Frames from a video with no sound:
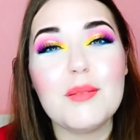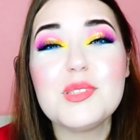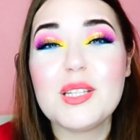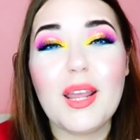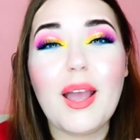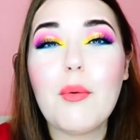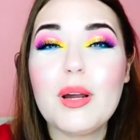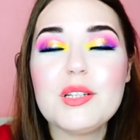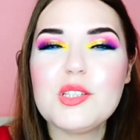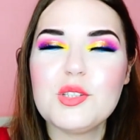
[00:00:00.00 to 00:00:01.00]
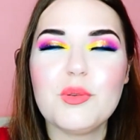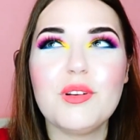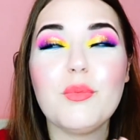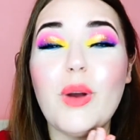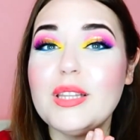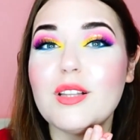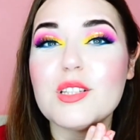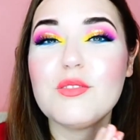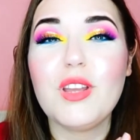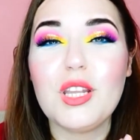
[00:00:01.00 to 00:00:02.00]
Today I wanted to do a weight
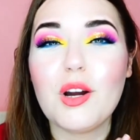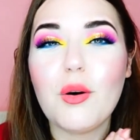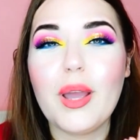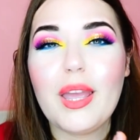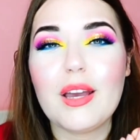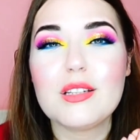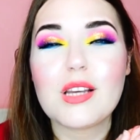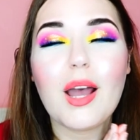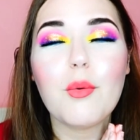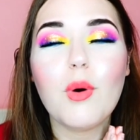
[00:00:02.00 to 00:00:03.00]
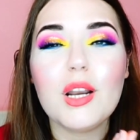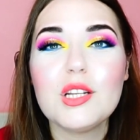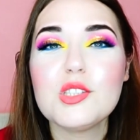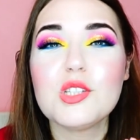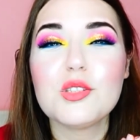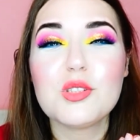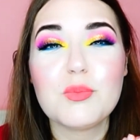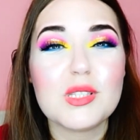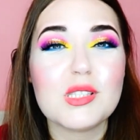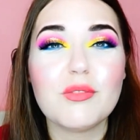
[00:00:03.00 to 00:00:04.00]
loss video, and I wanted to
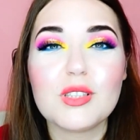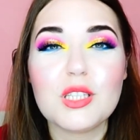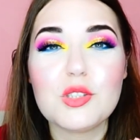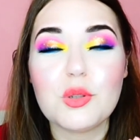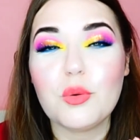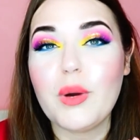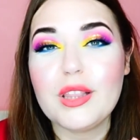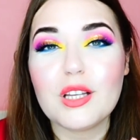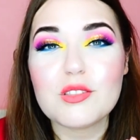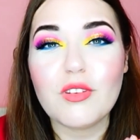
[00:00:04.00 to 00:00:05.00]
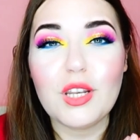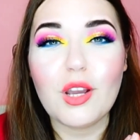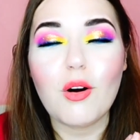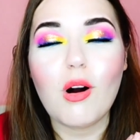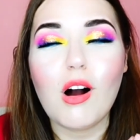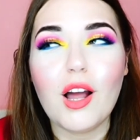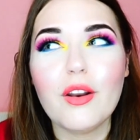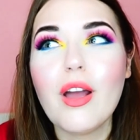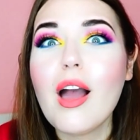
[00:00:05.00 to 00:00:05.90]
specifically do a weight loss video on